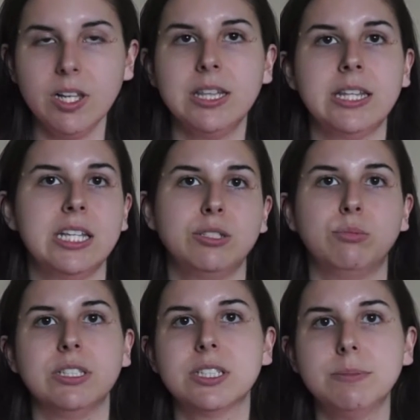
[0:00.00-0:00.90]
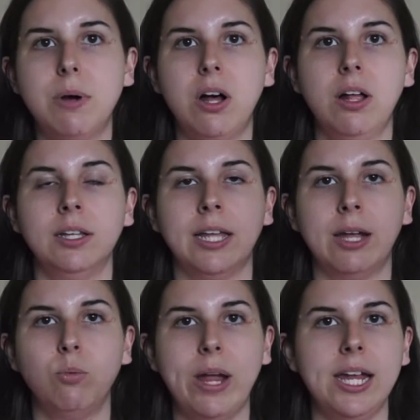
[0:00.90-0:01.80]
that this one's small and
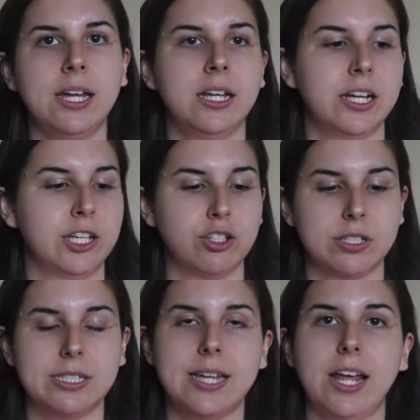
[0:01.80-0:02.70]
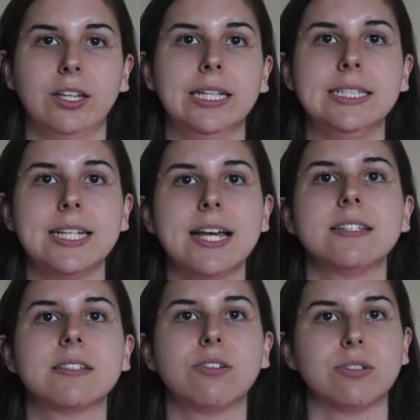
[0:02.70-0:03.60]
lightweight and it can just stay on the
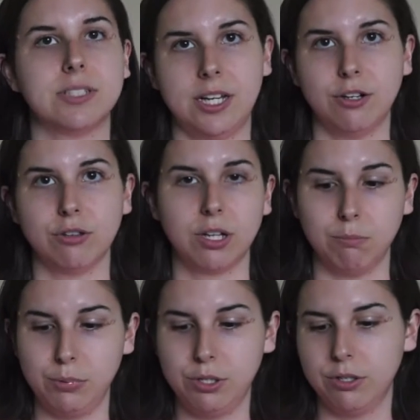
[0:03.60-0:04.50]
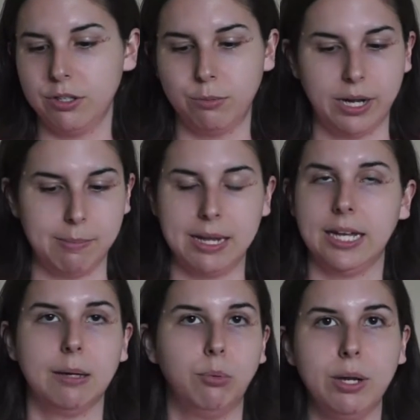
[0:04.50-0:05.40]
desk or stay near the computer when I'm
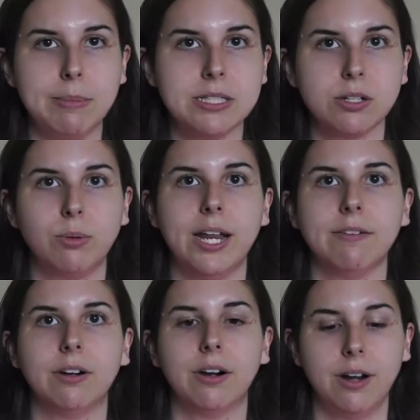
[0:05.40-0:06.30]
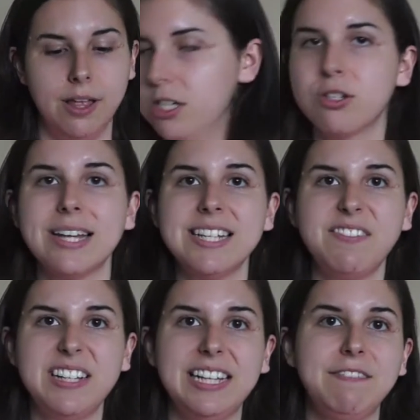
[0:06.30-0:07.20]
making appointments or whatever. So I
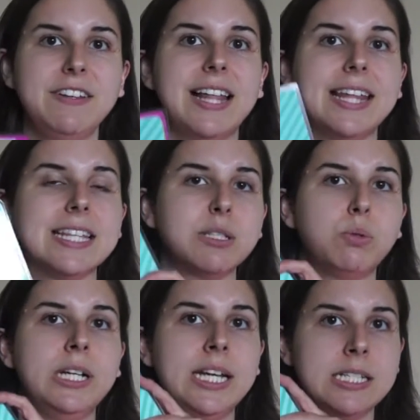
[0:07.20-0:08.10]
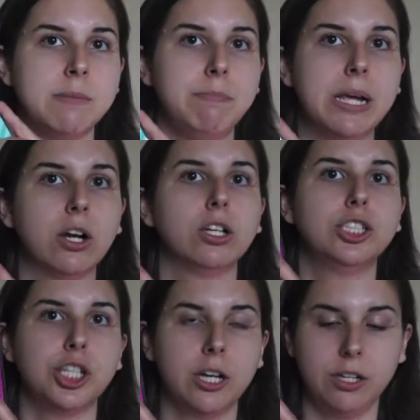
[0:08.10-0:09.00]
definitely feel like this one is a bigger,
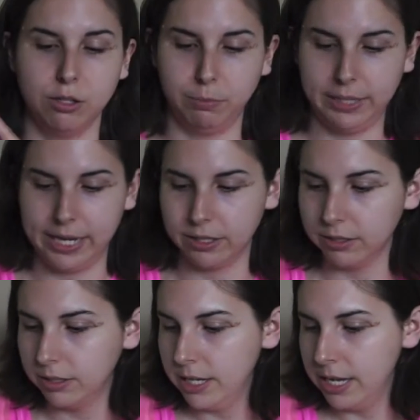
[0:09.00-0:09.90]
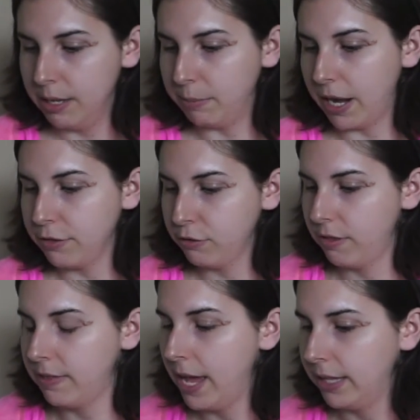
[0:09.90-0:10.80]
chunkier planner. But other
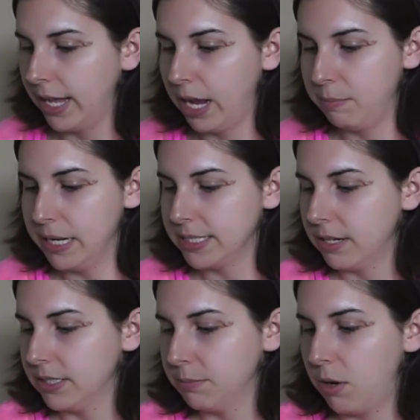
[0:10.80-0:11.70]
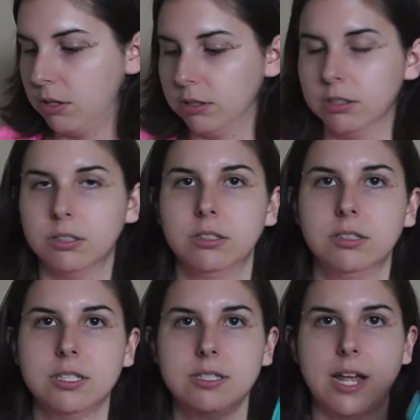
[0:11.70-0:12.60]
than that, like I picked out smaller
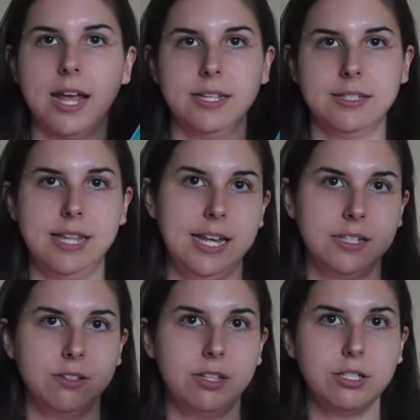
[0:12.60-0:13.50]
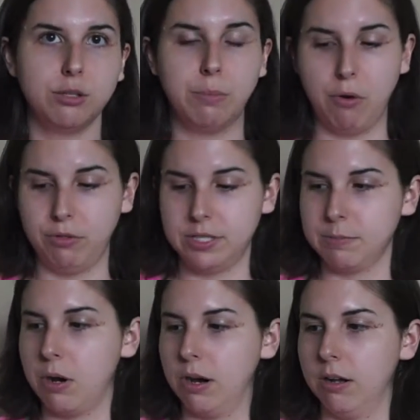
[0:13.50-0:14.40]
size things. So these are both
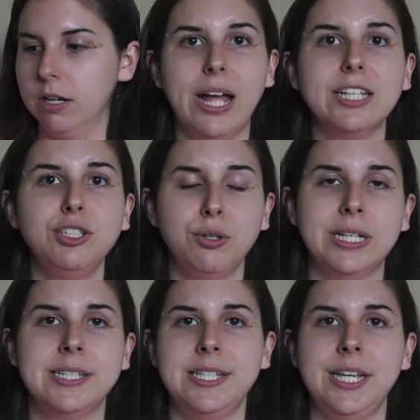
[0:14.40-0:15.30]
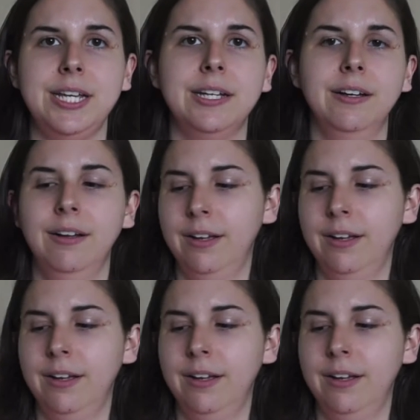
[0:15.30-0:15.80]
small. As you can see,